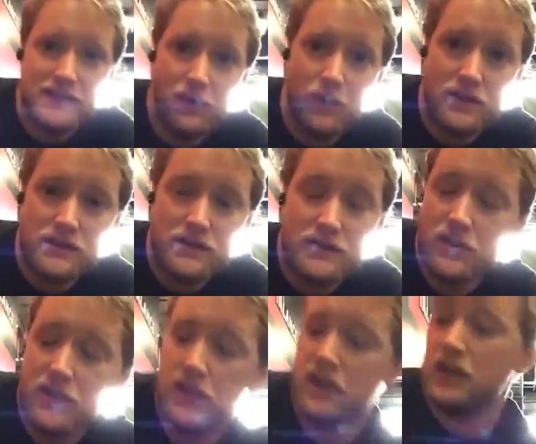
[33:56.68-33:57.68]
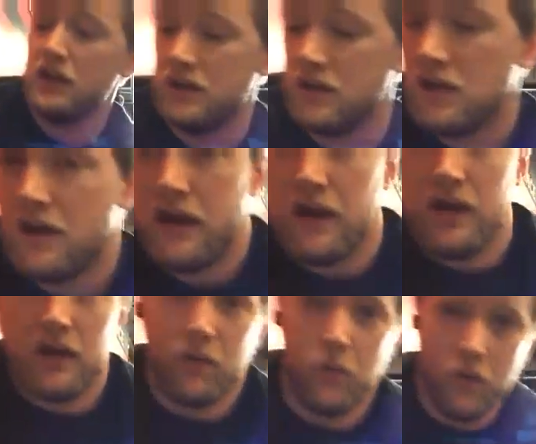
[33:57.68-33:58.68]
sequence, really good
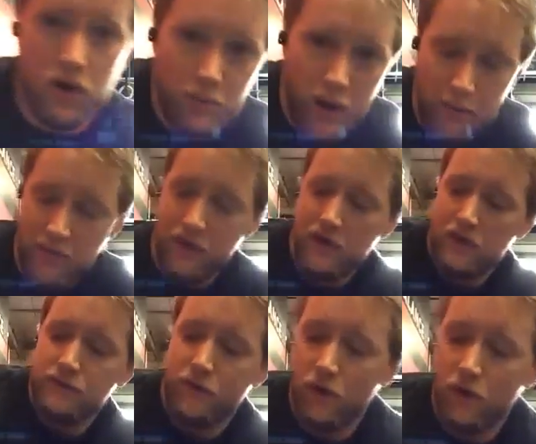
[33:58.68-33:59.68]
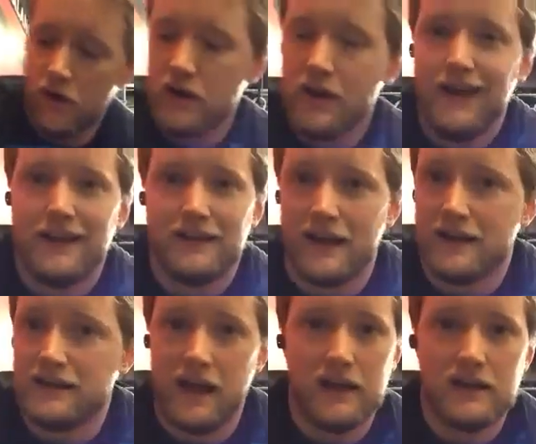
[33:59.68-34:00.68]
warm up for
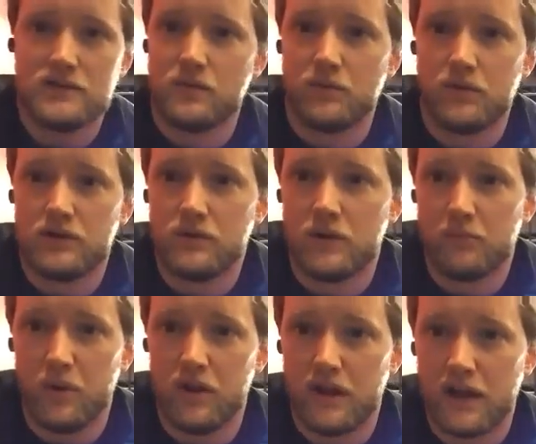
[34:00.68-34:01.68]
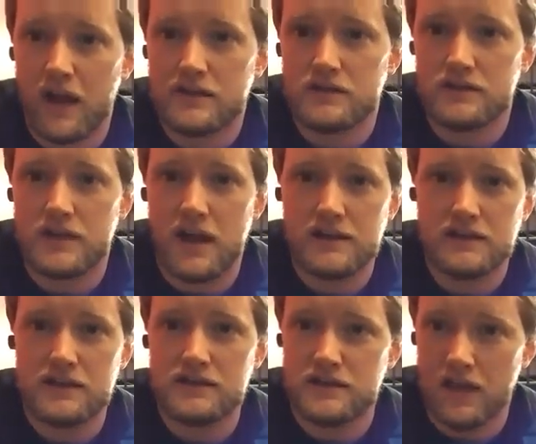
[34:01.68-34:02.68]
like days when we're doing pulling exercises,